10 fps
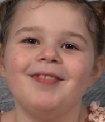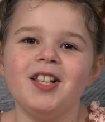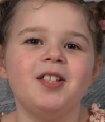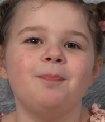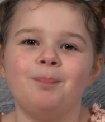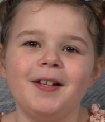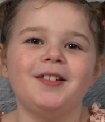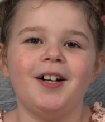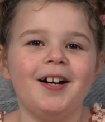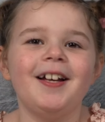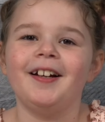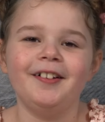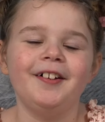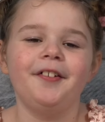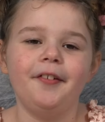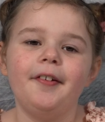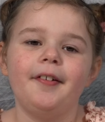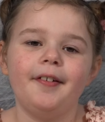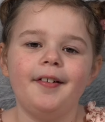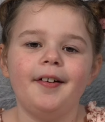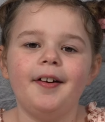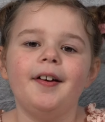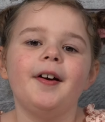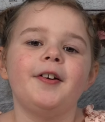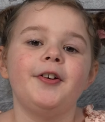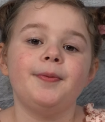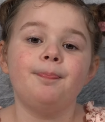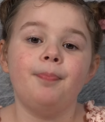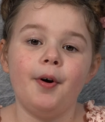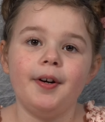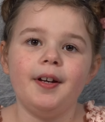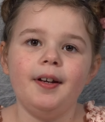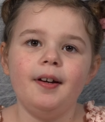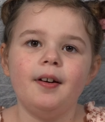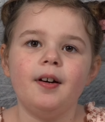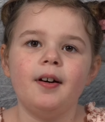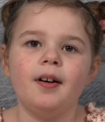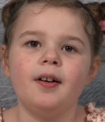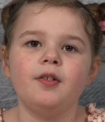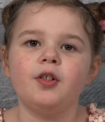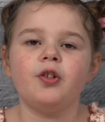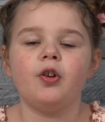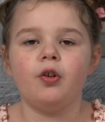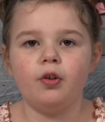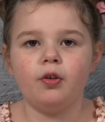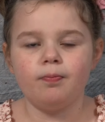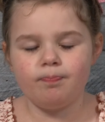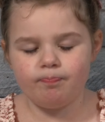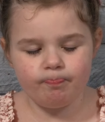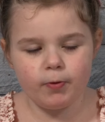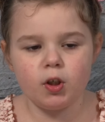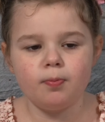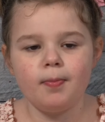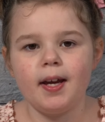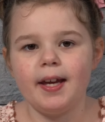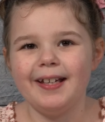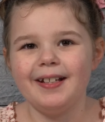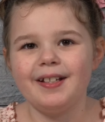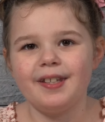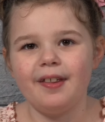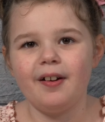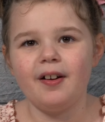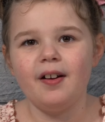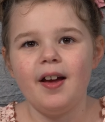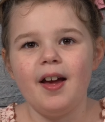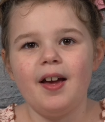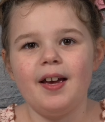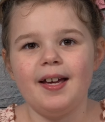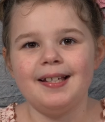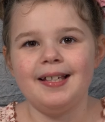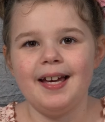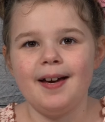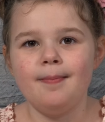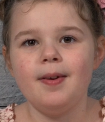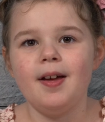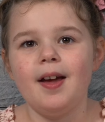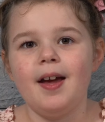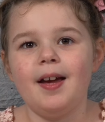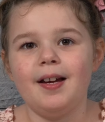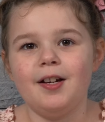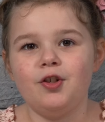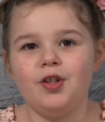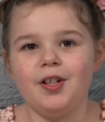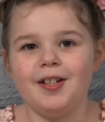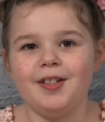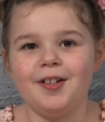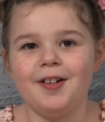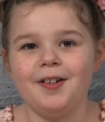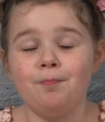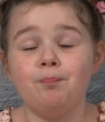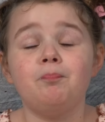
This is big thought, England. Because Bonnie, uh, there's a there's my aunt's there, Auntie M, and she has a